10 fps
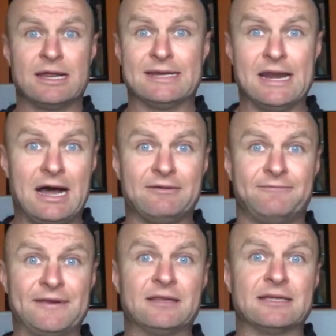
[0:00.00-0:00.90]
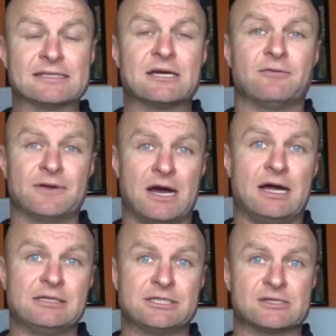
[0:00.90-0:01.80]
not feeling
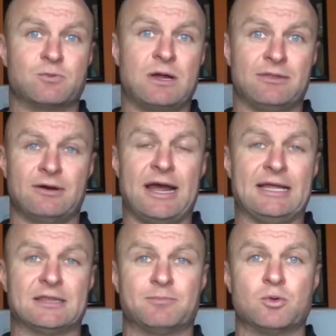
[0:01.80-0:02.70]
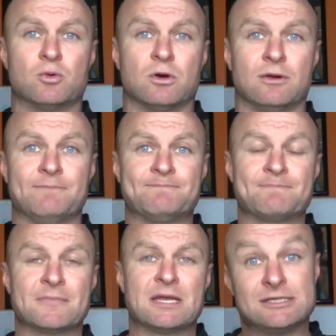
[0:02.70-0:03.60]
self-conscious while they're at the pool.
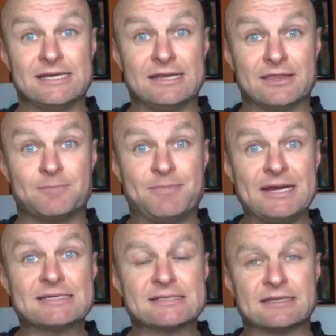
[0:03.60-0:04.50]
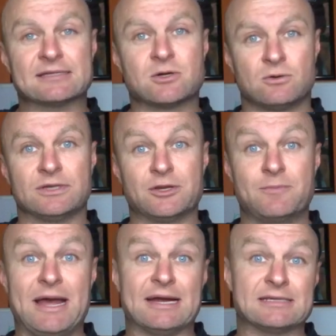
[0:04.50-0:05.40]
You see, the biggest thing that's holding you
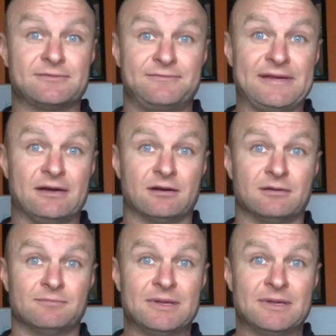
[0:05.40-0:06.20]
back is fear.